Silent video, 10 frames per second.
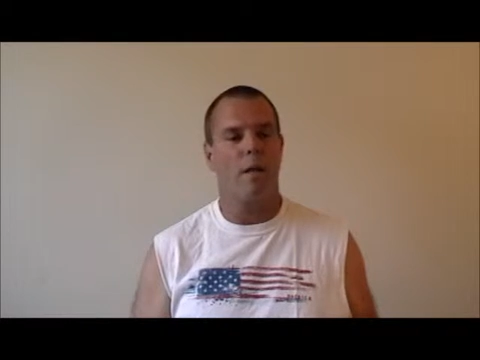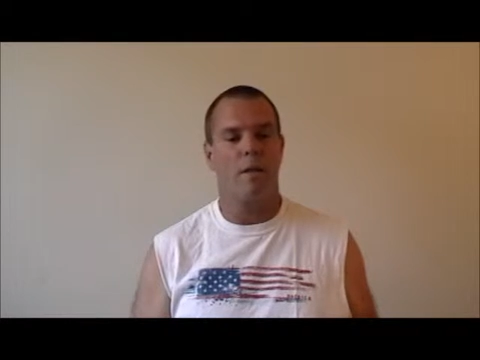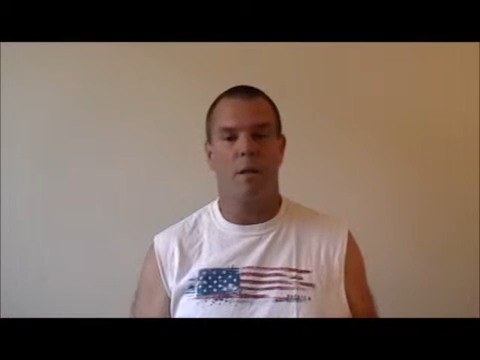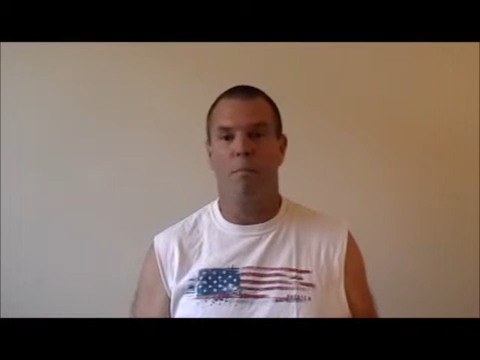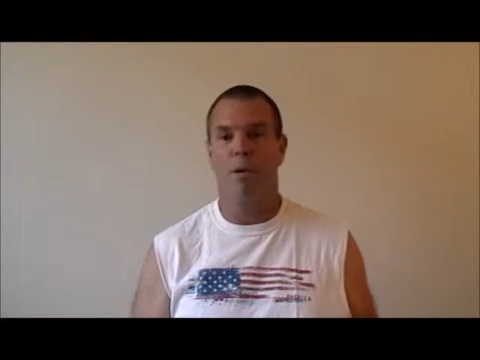
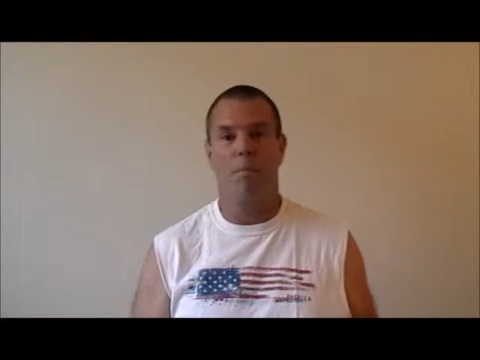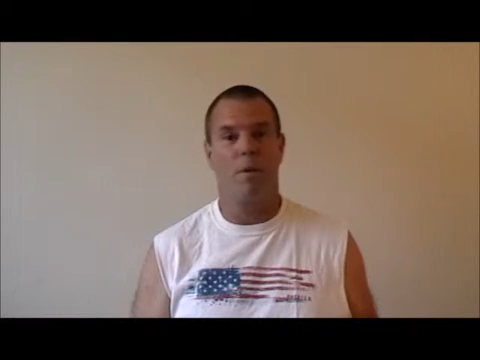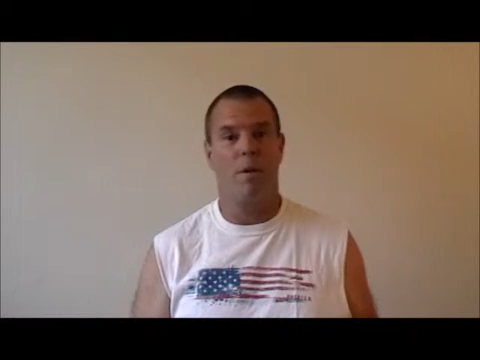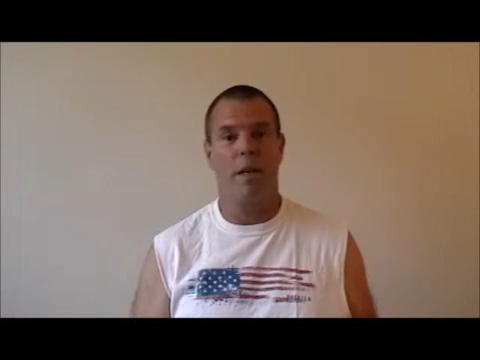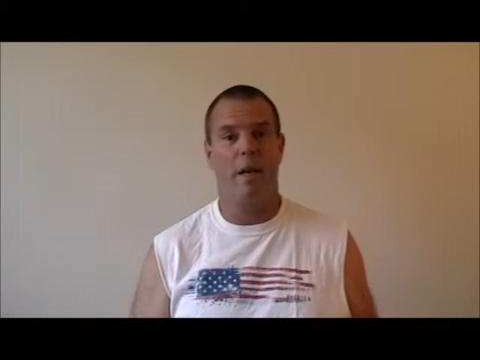Some people
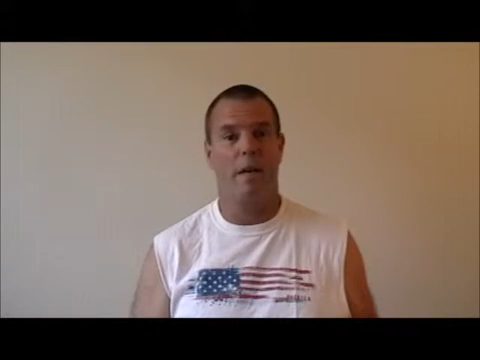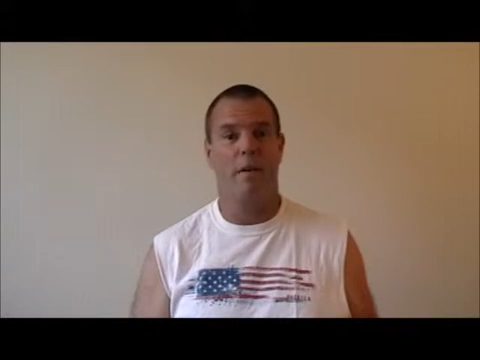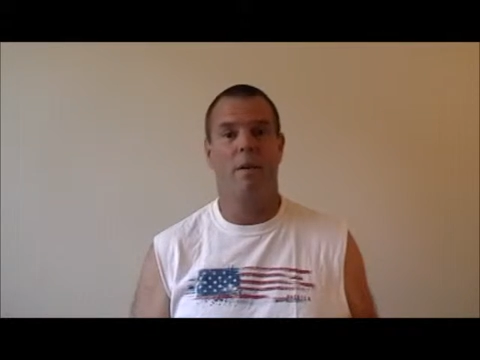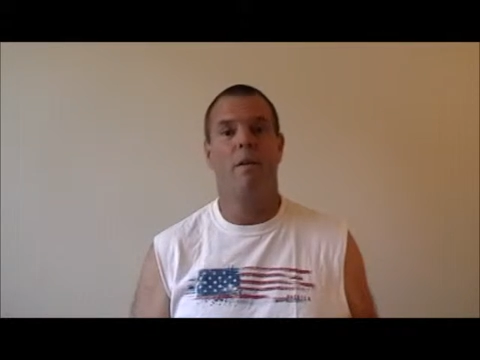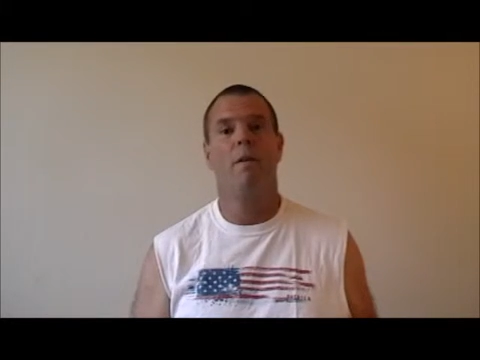are dead.
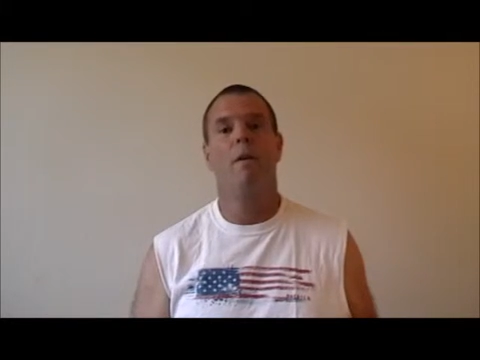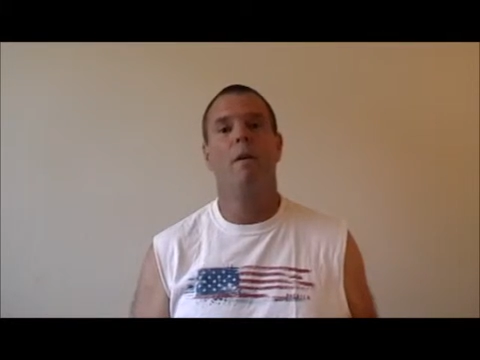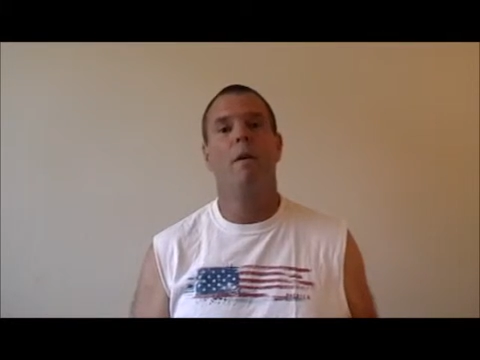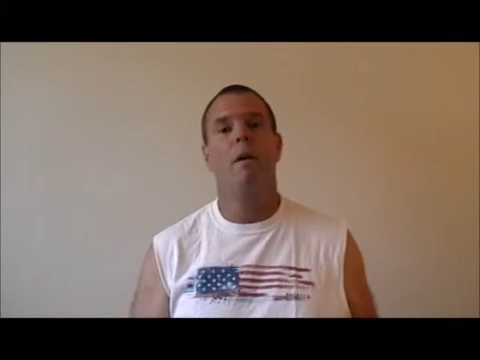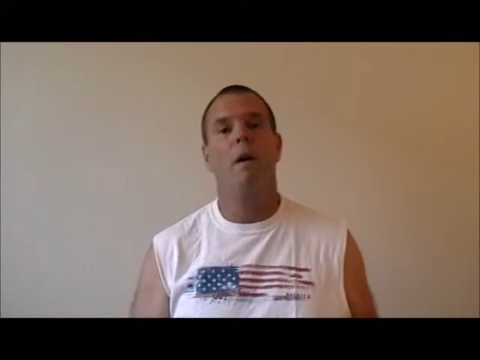
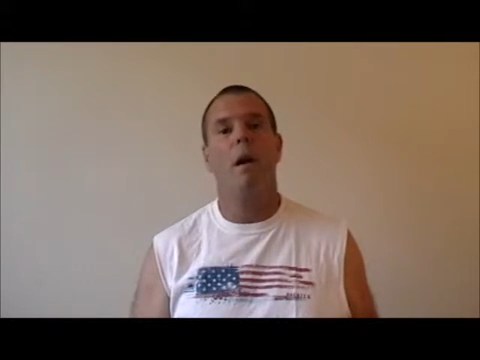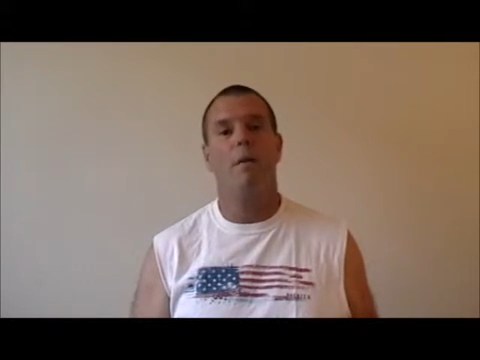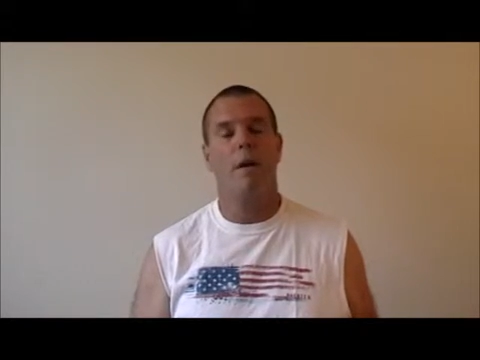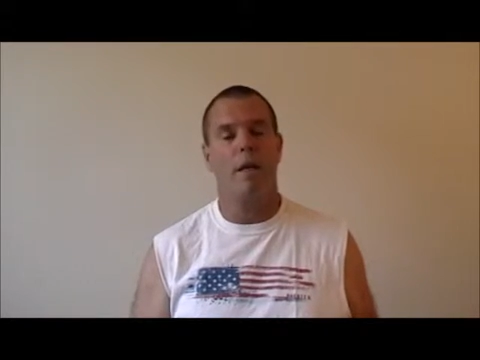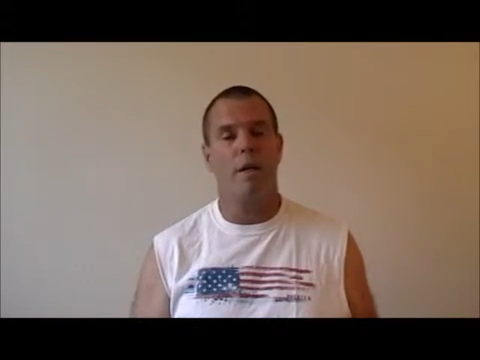
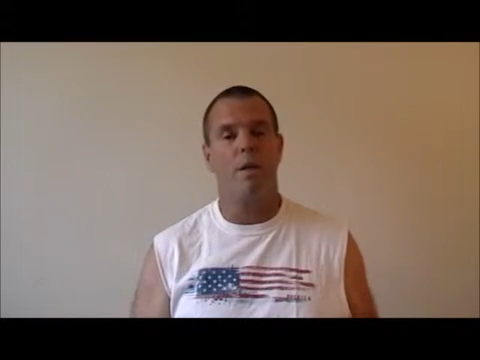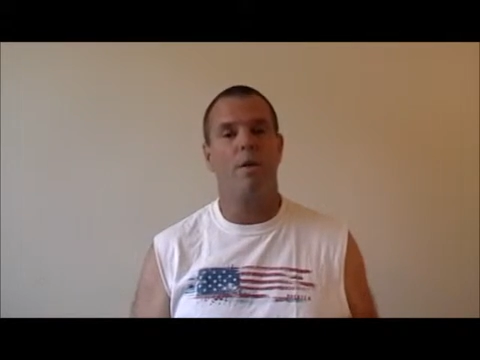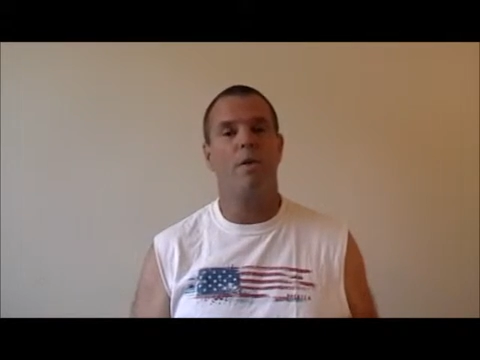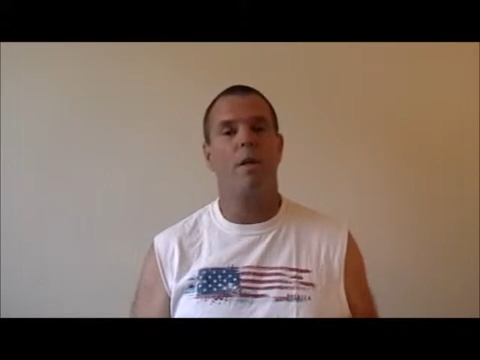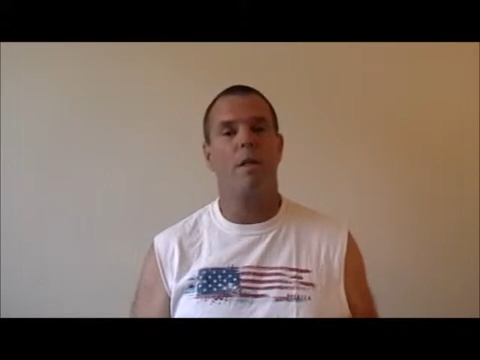I've had to
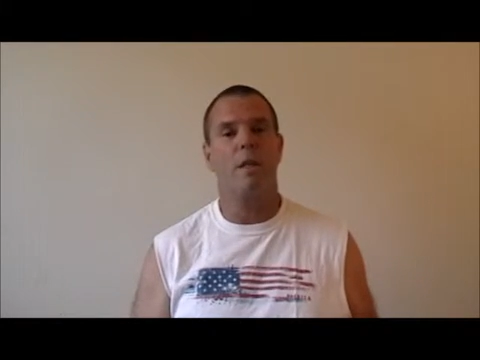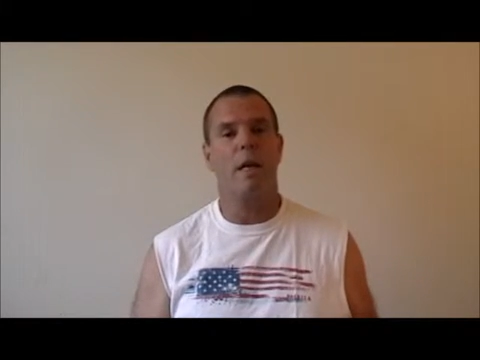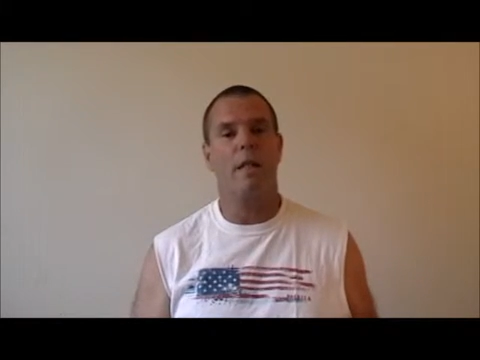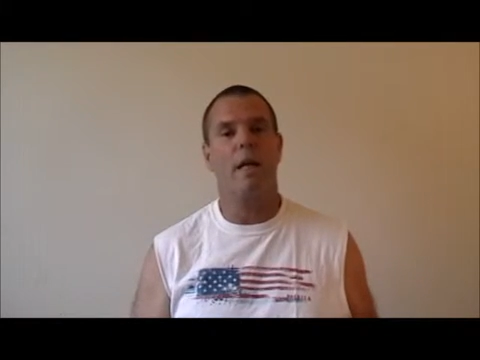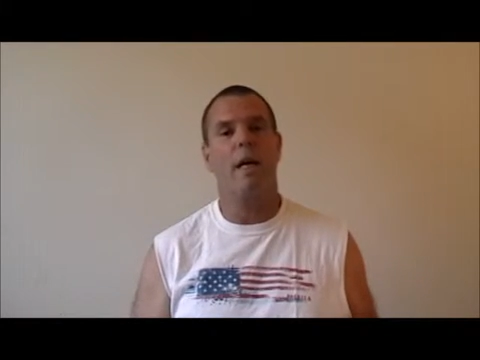do things
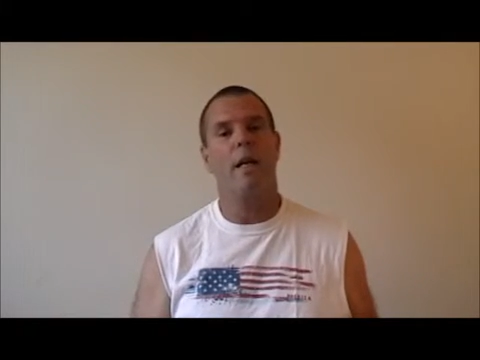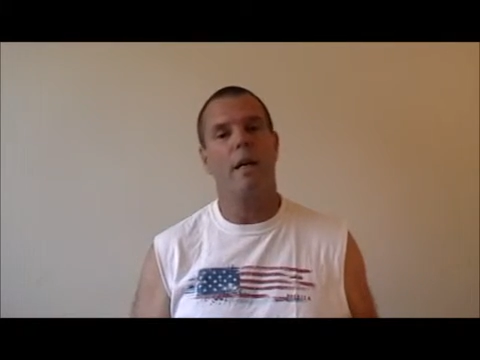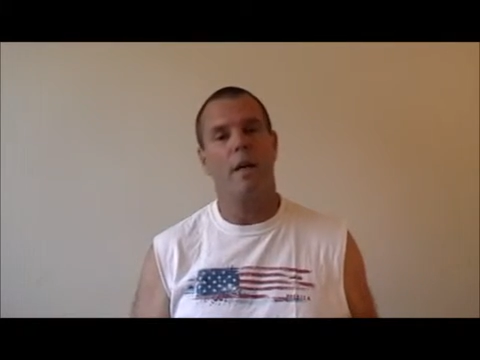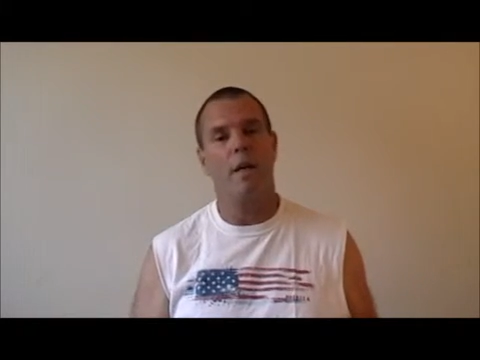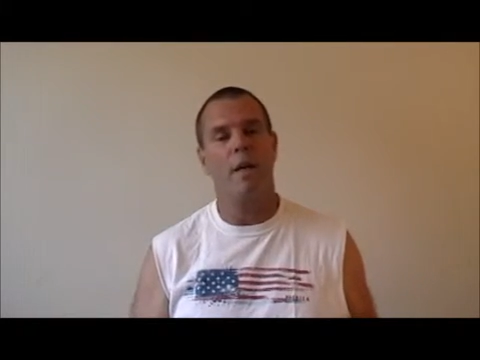like that
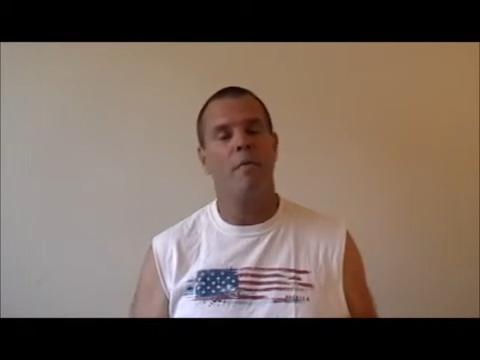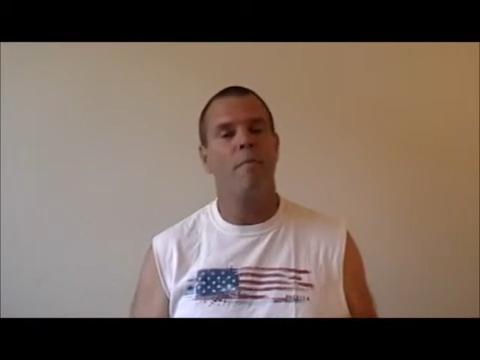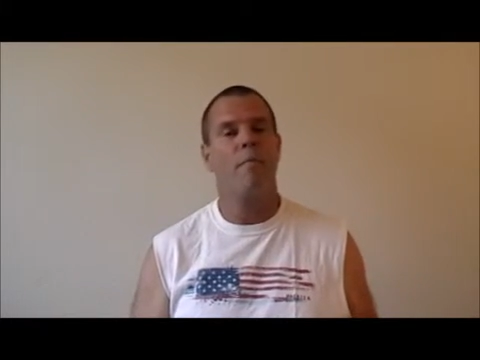in